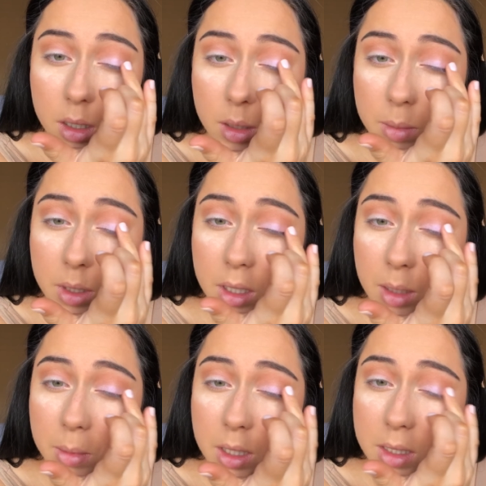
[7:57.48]
I'm gonna
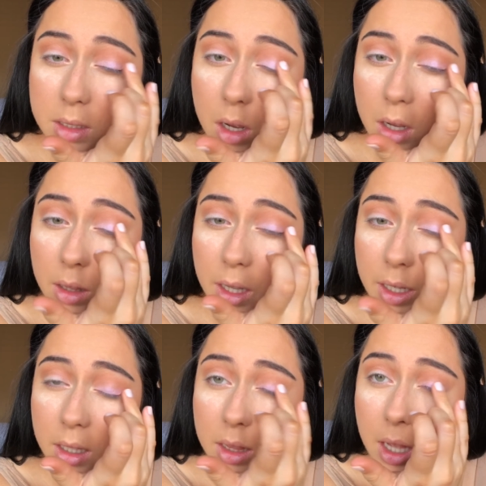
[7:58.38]
keep this on
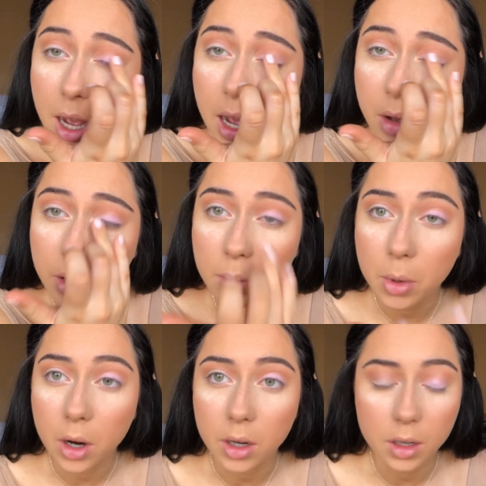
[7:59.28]
like the outer
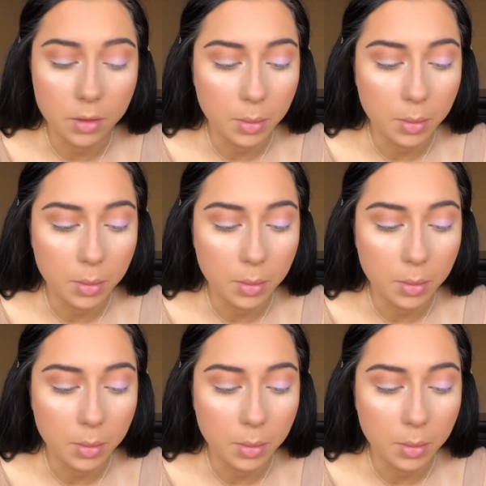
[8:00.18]
part of